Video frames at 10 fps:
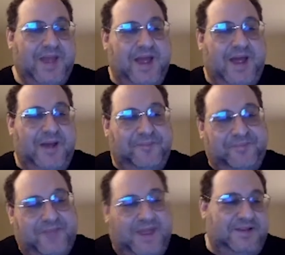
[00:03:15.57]

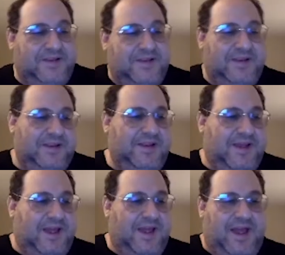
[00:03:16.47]
And
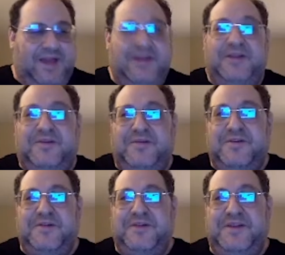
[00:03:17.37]
I need to
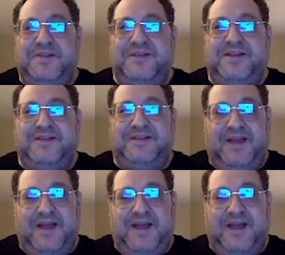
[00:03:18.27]
resolve an incident